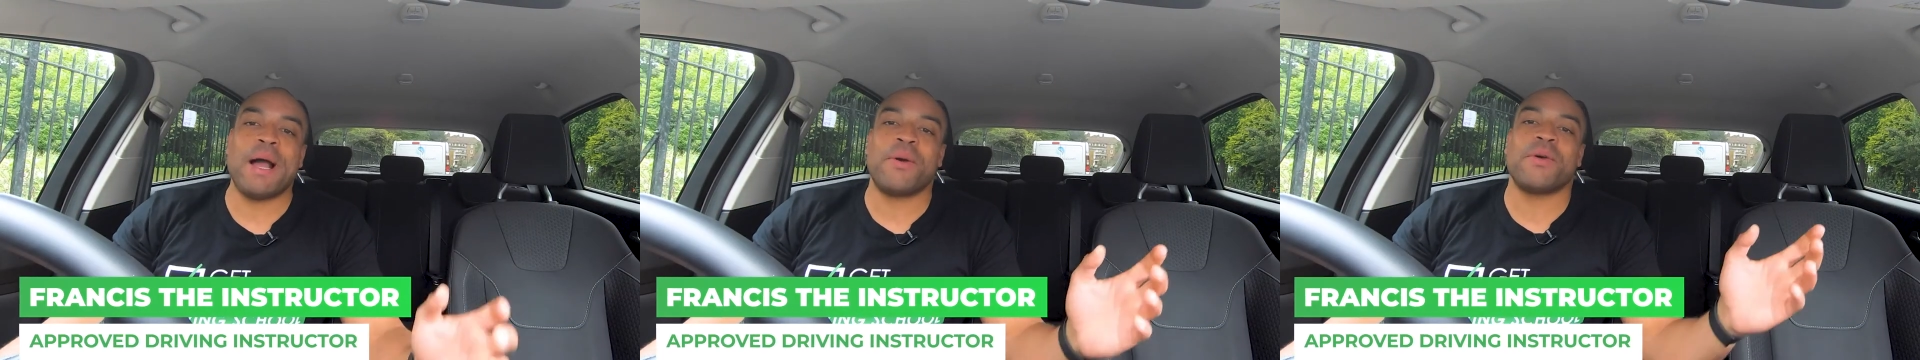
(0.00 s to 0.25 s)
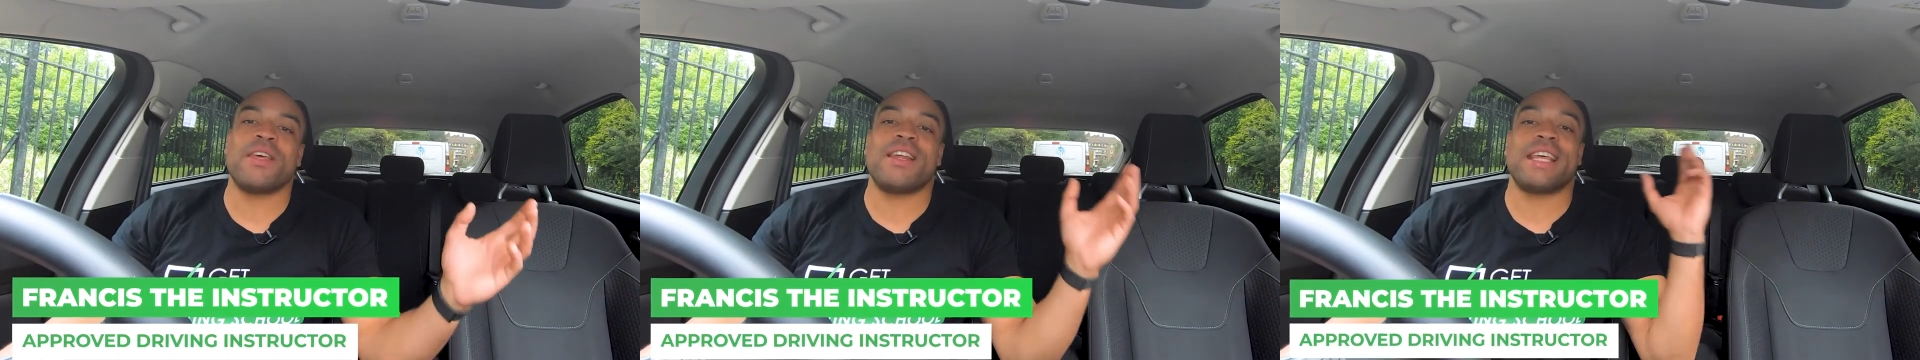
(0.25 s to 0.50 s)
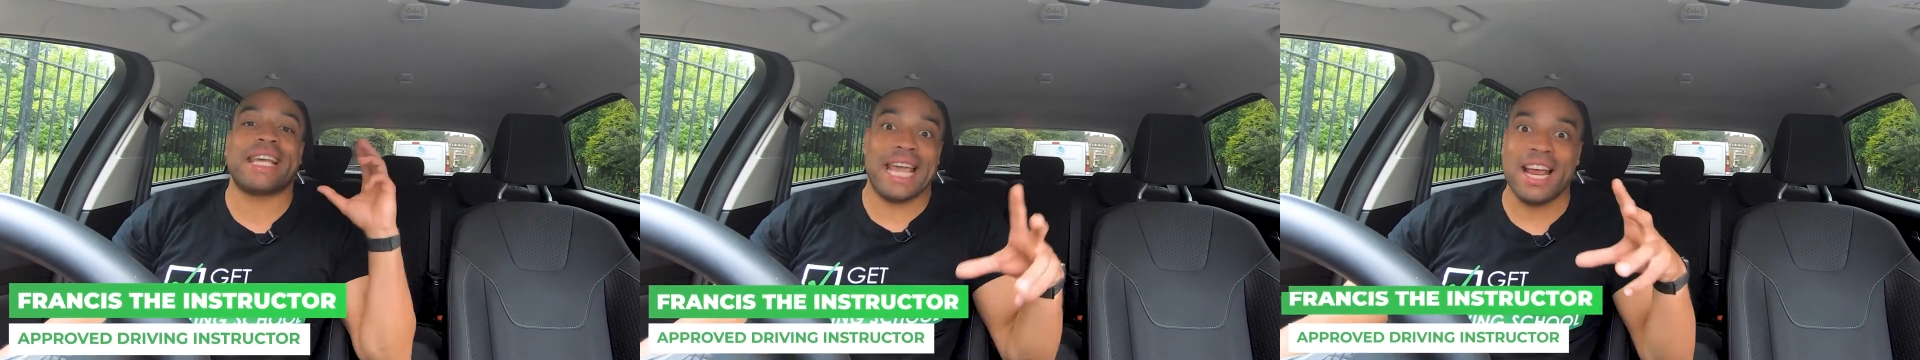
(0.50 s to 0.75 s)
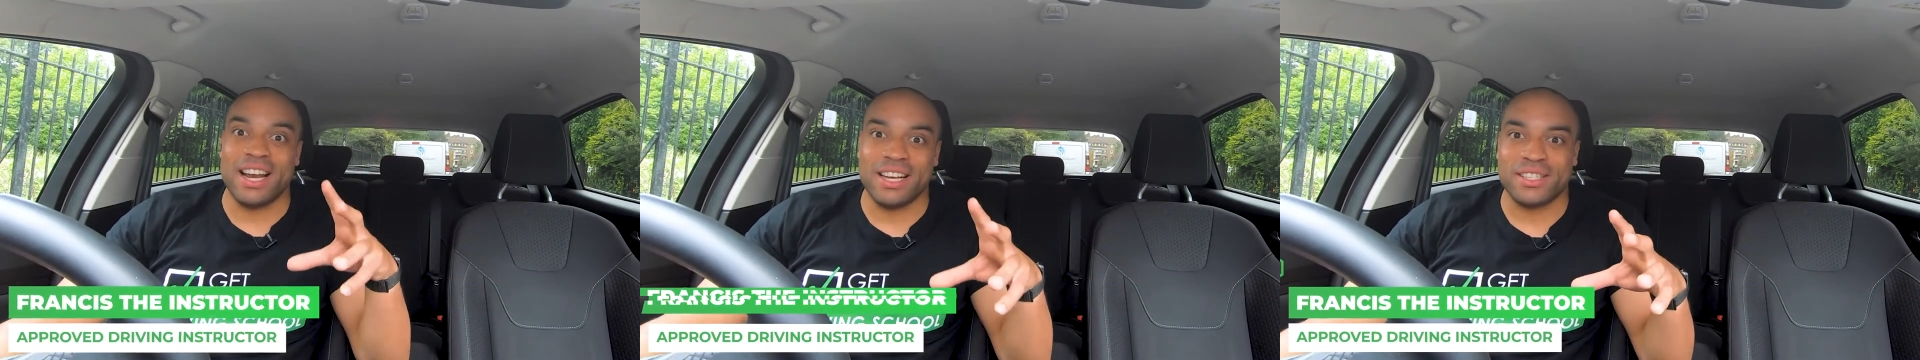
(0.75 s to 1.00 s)
back with another
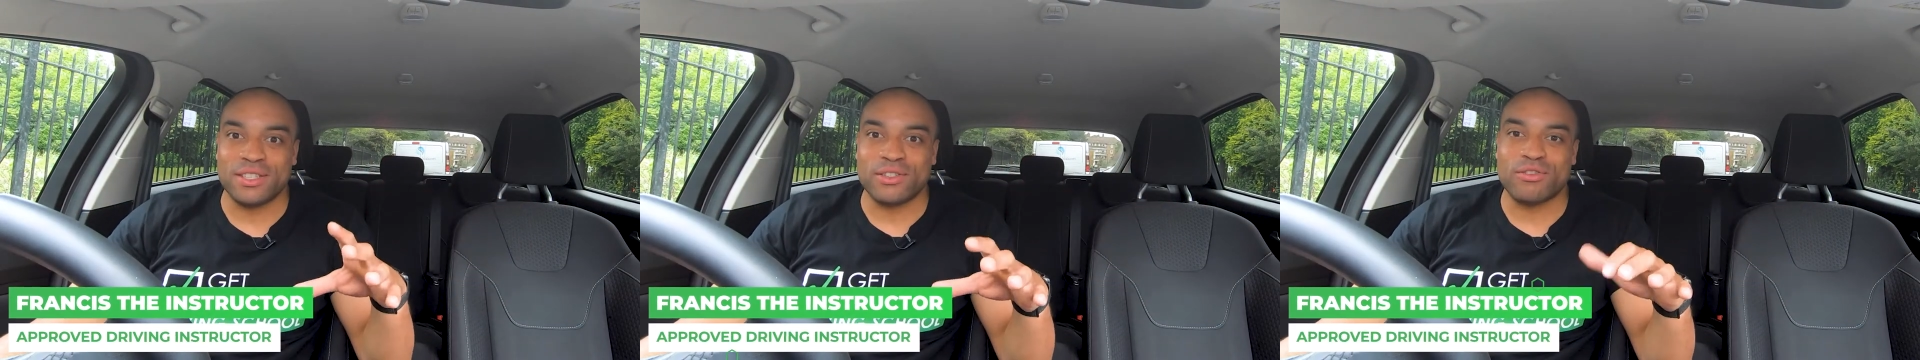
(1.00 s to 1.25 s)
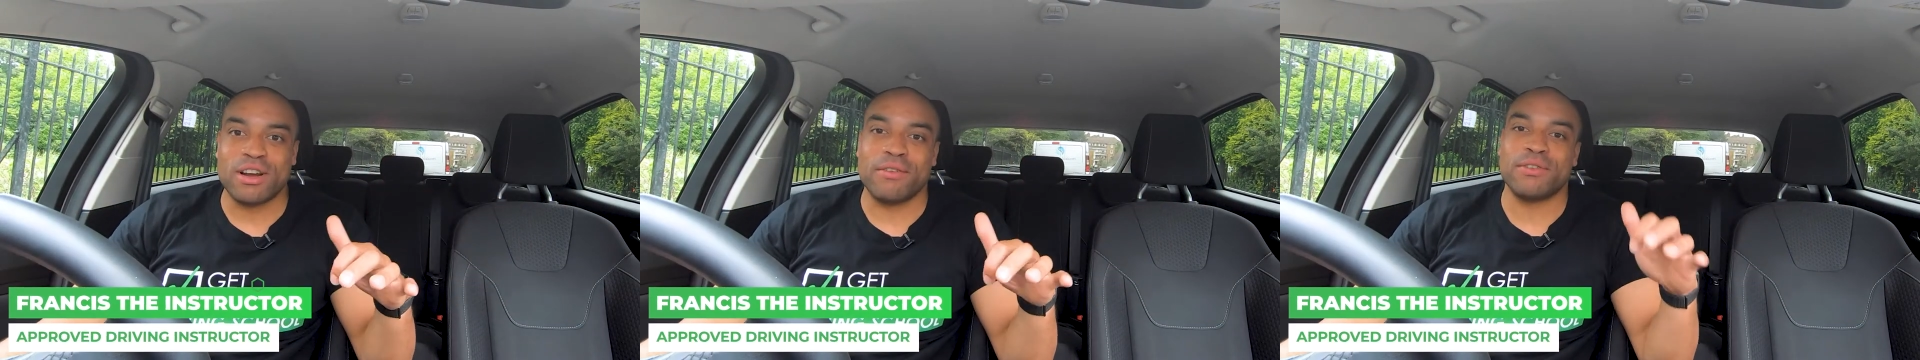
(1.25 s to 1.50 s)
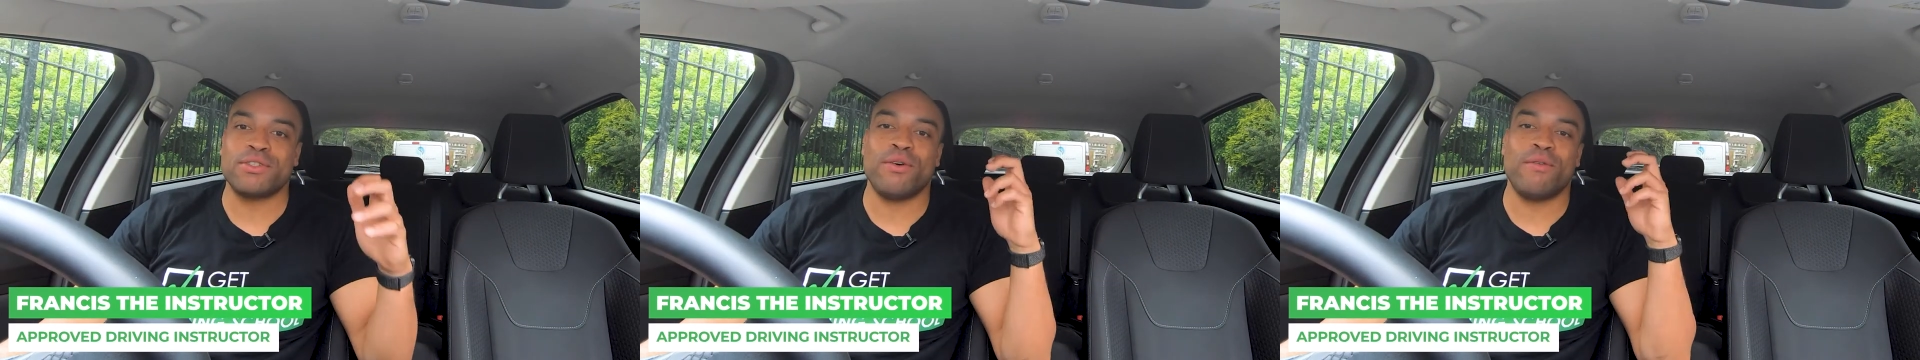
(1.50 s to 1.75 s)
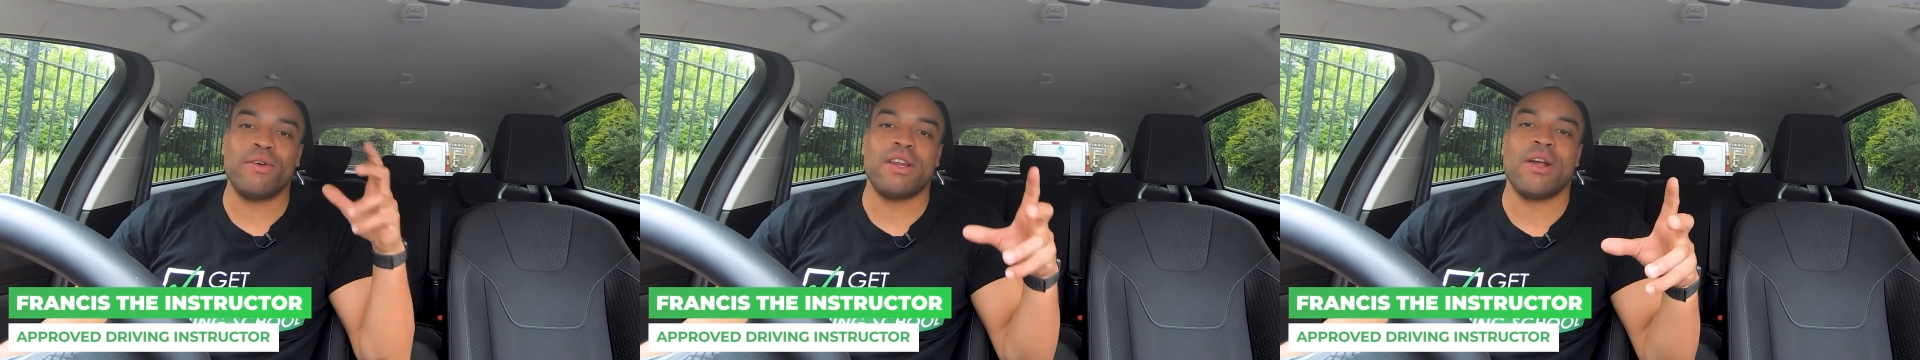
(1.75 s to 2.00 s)
Get Licensed Driving
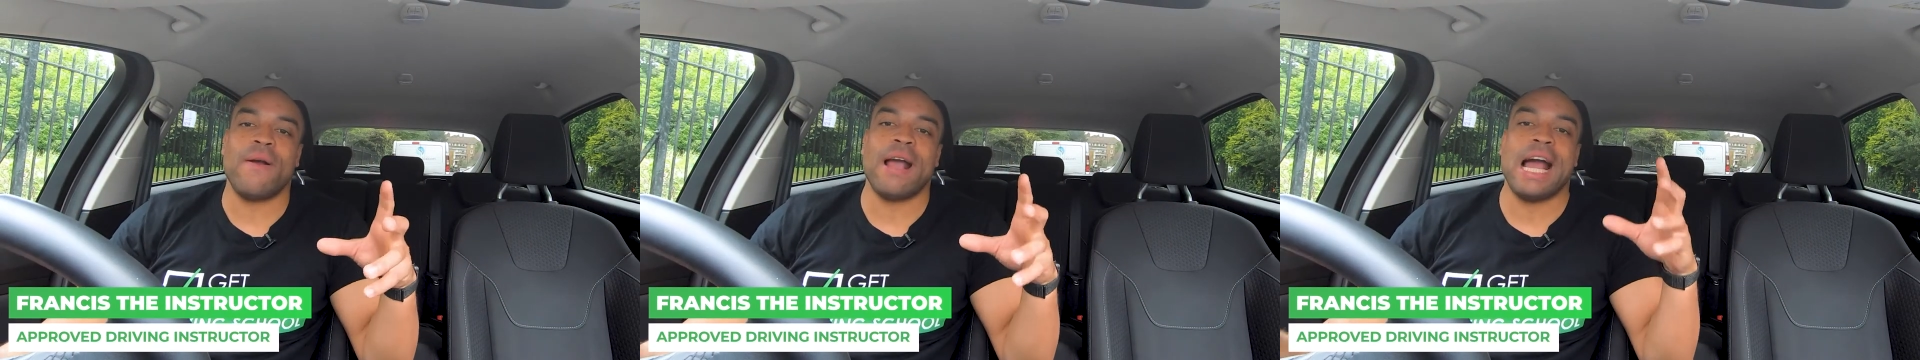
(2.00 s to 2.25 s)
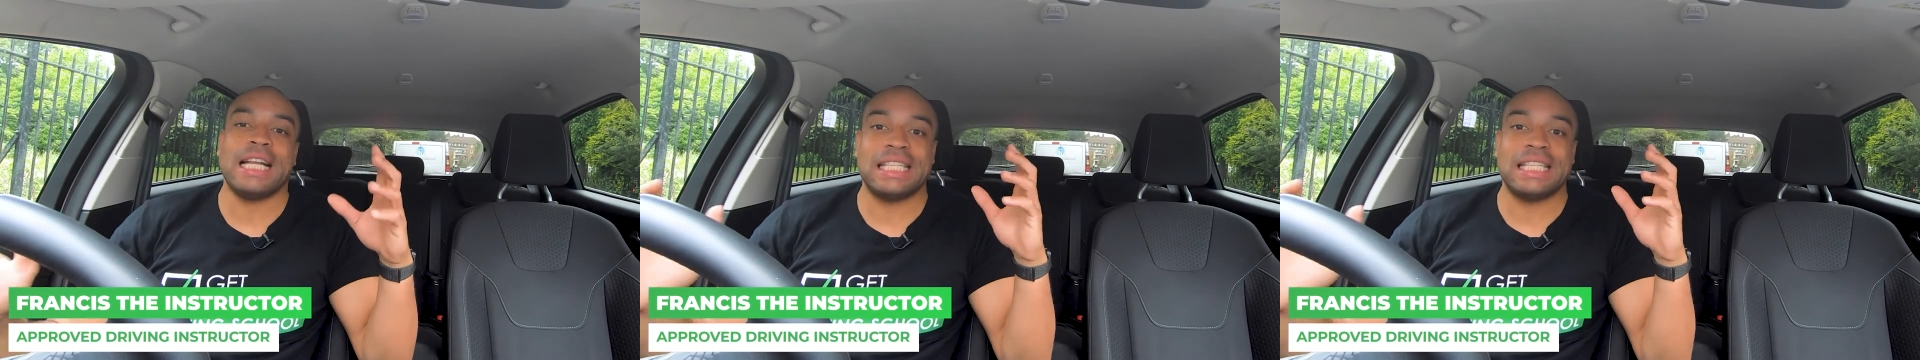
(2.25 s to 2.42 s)
School video,